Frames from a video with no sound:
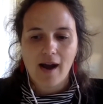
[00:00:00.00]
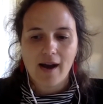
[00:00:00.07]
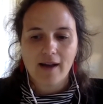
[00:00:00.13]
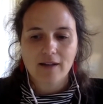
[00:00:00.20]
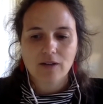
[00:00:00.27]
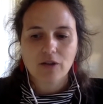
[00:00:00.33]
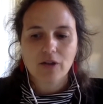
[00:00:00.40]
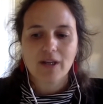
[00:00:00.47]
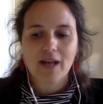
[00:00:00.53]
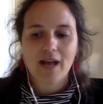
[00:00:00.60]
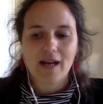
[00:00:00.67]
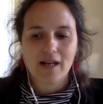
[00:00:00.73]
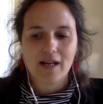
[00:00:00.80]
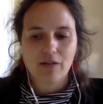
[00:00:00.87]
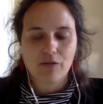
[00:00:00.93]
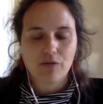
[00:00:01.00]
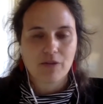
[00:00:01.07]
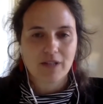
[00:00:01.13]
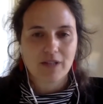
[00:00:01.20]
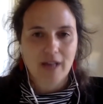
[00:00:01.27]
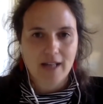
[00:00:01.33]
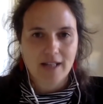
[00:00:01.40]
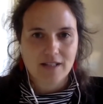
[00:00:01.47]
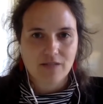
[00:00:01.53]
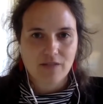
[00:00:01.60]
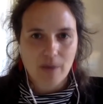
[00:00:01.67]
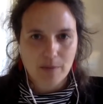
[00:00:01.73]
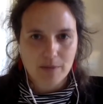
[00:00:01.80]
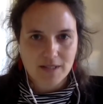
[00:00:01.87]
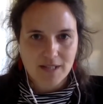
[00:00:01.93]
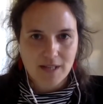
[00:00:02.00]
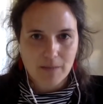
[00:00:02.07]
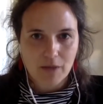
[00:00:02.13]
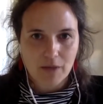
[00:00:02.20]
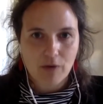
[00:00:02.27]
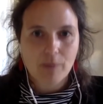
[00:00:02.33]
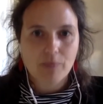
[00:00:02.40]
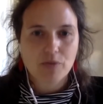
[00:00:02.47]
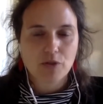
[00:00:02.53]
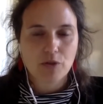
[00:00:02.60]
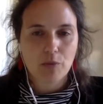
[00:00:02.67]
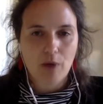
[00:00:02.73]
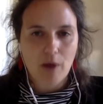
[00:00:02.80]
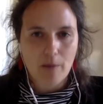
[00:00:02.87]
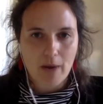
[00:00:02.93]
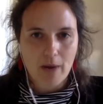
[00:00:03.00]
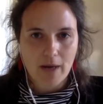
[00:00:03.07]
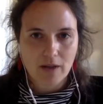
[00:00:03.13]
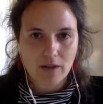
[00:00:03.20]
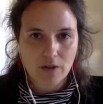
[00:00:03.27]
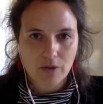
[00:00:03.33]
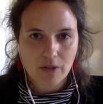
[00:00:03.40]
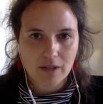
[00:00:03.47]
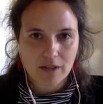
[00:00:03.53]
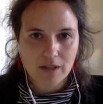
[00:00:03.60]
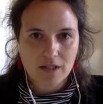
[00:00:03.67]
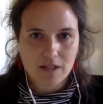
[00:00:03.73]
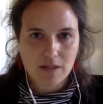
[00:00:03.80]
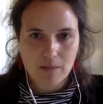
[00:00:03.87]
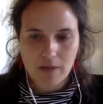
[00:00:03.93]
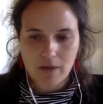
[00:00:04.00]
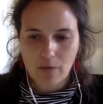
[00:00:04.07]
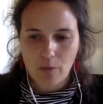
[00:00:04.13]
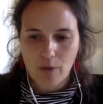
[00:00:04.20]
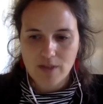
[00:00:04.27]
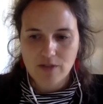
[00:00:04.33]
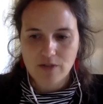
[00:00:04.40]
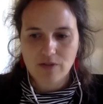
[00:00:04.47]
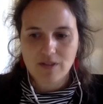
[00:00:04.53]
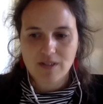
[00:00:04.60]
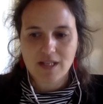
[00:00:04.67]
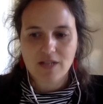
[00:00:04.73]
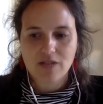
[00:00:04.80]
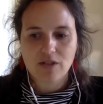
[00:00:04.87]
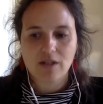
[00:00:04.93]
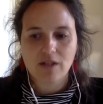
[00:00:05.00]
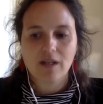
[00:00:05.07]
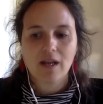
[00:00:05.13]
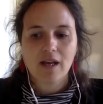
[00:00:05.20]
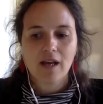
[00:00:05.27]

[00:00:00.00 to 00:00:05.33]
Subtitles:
looking at it through the lens of epistemic rupture brought by colonialism and westernization.